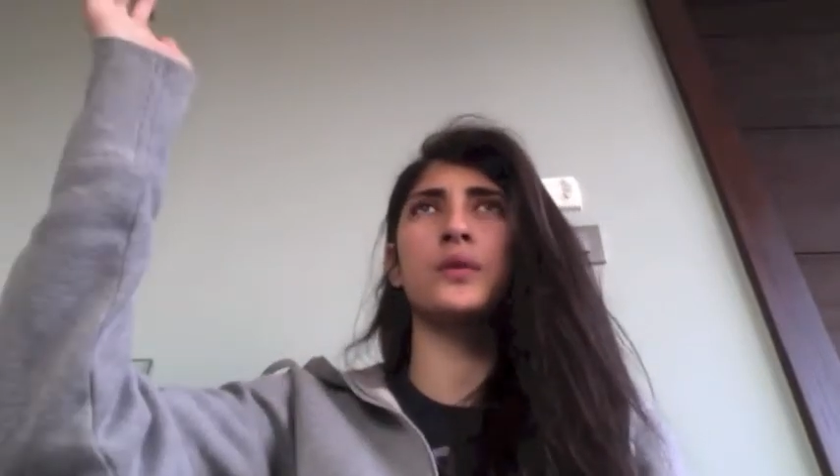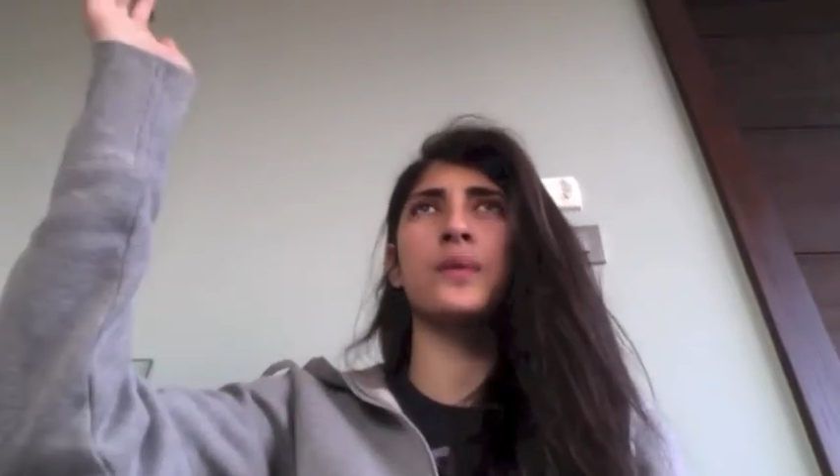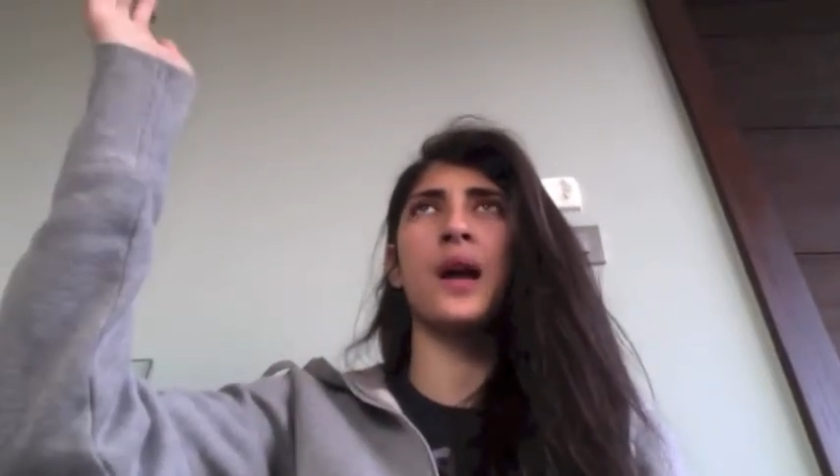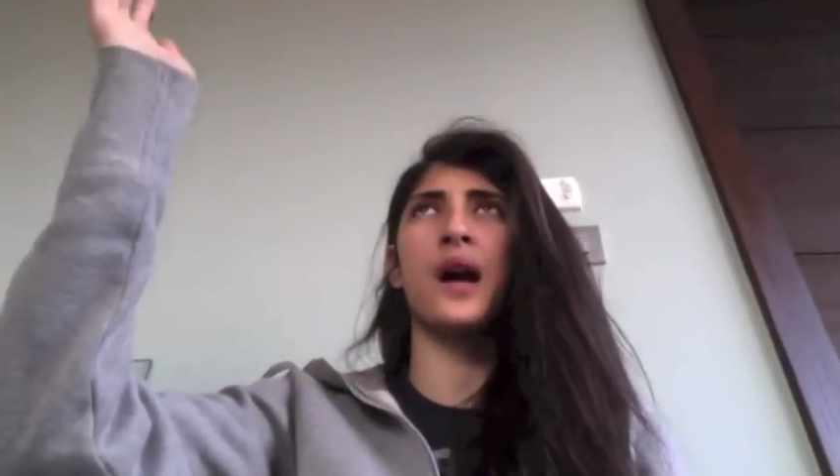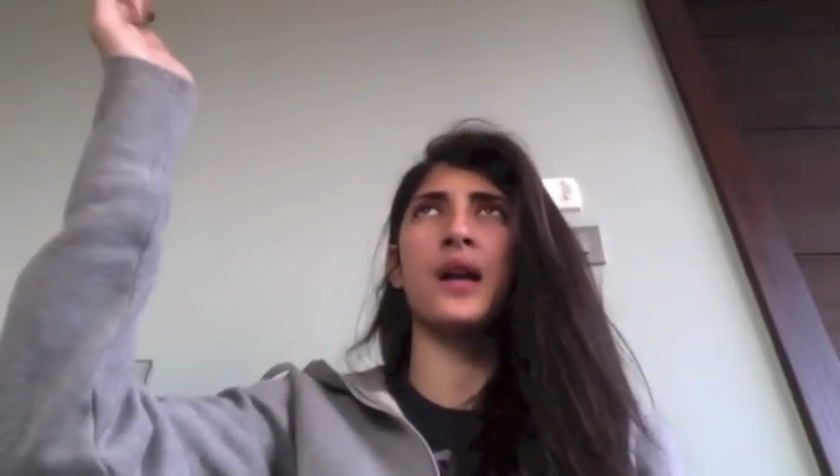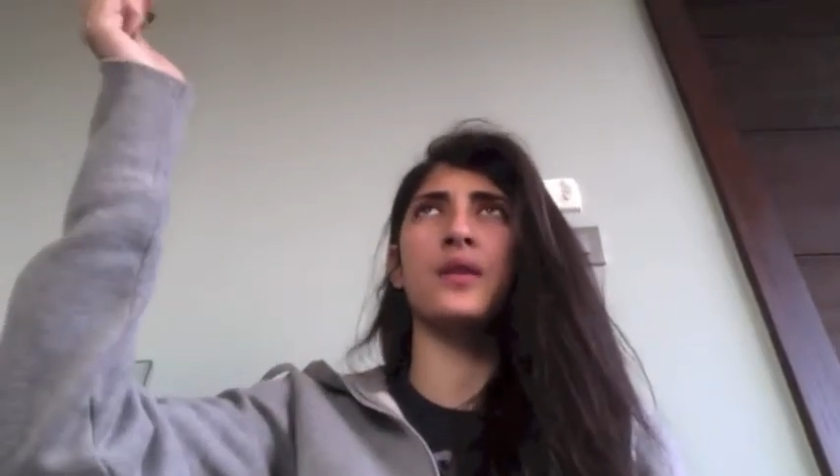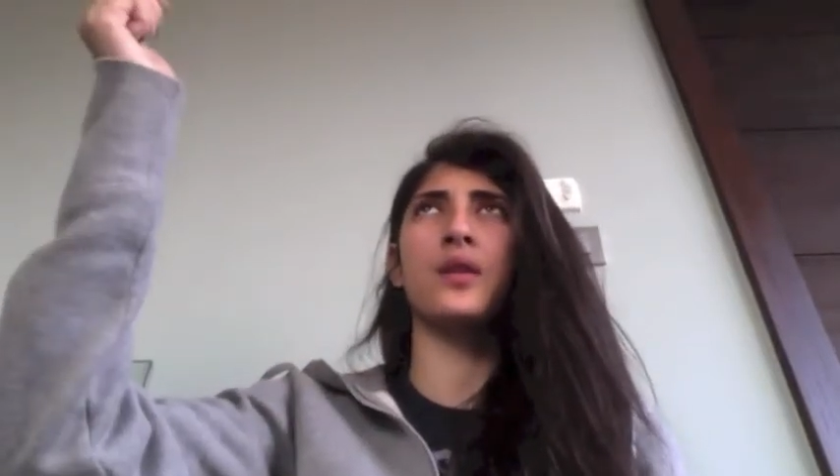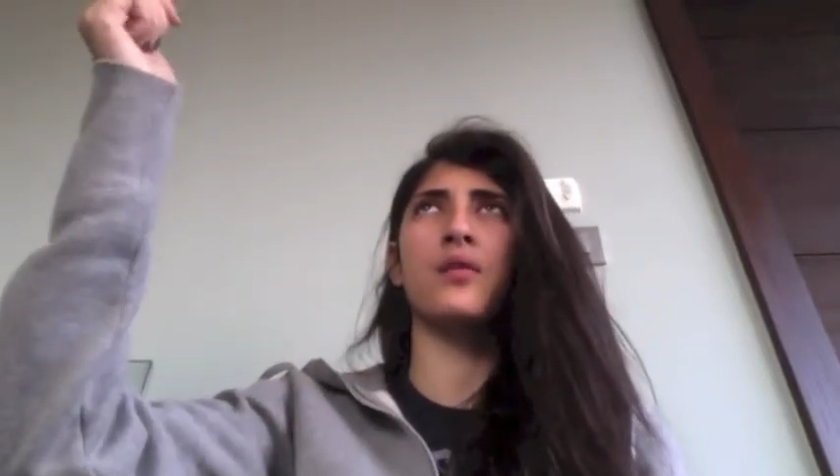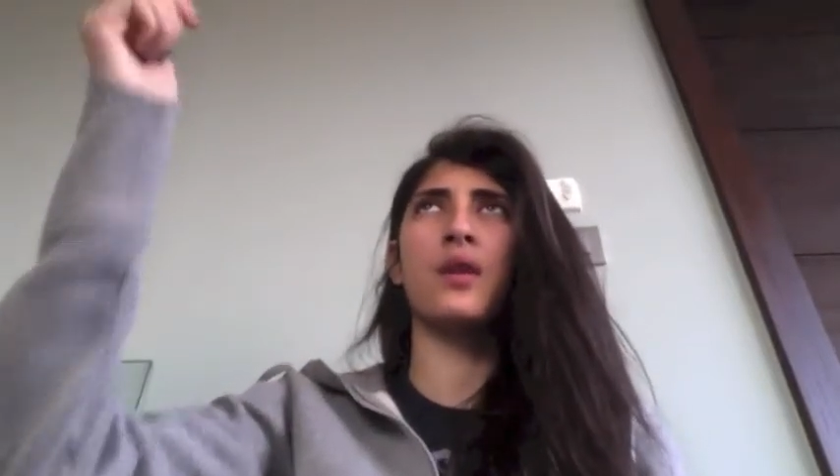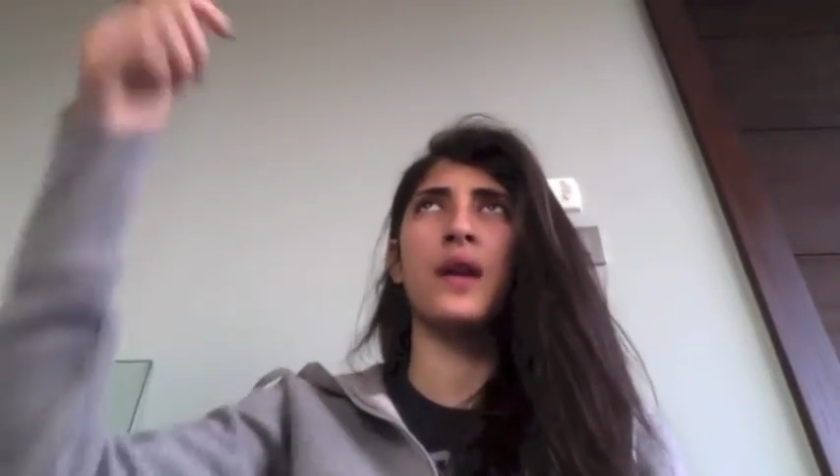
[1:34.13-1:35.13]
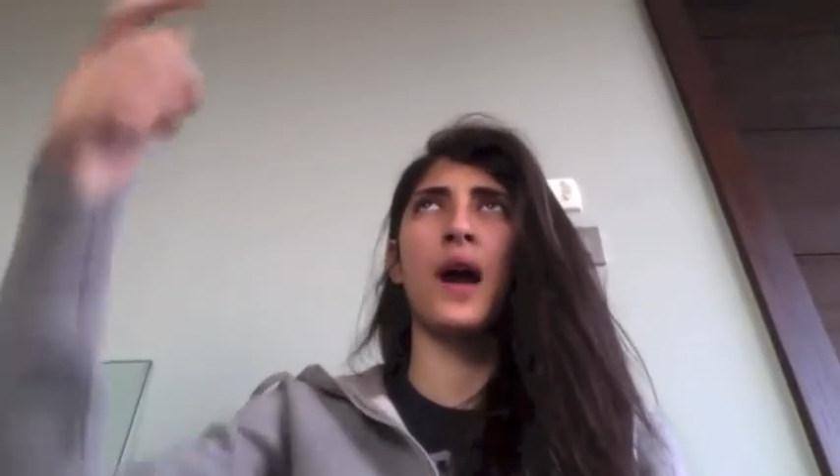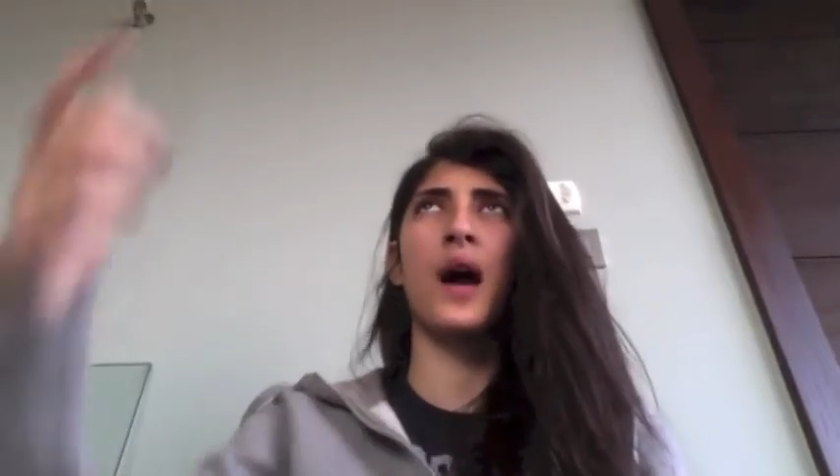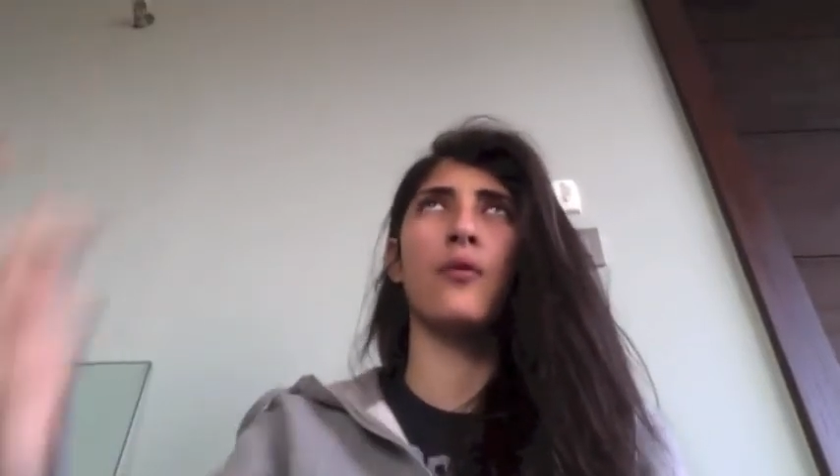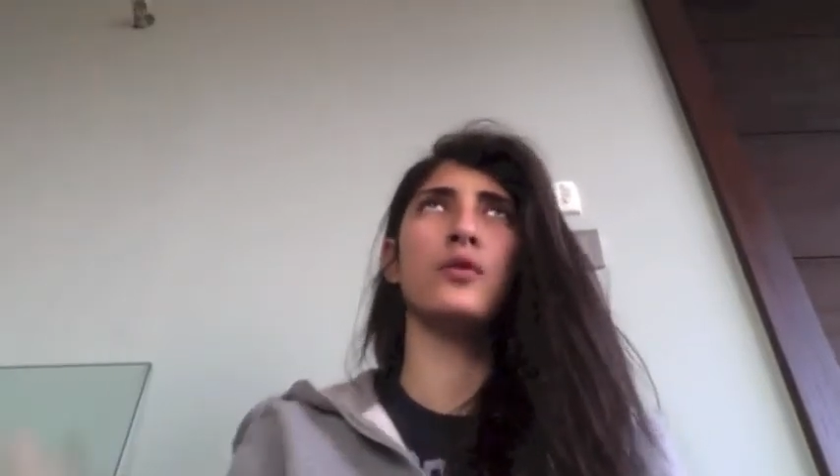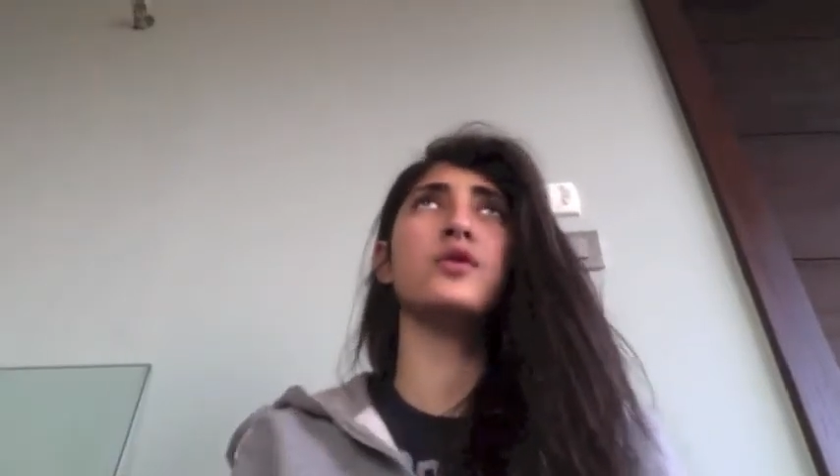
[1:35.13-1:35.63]
behind the great
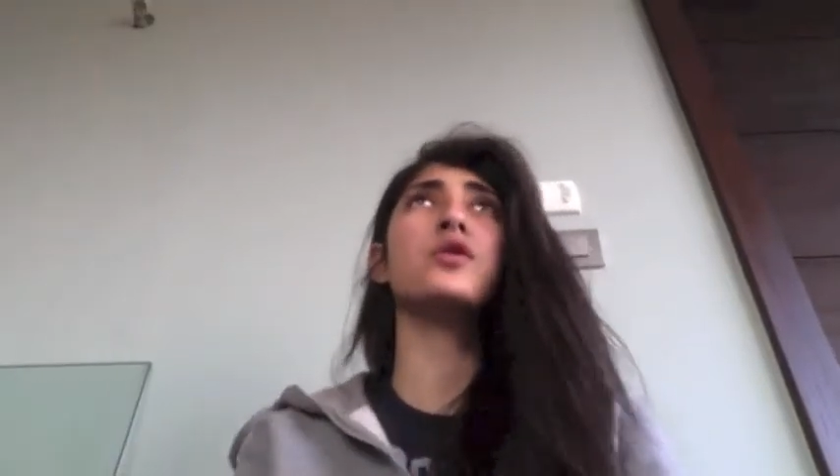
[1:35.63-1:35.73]
owl,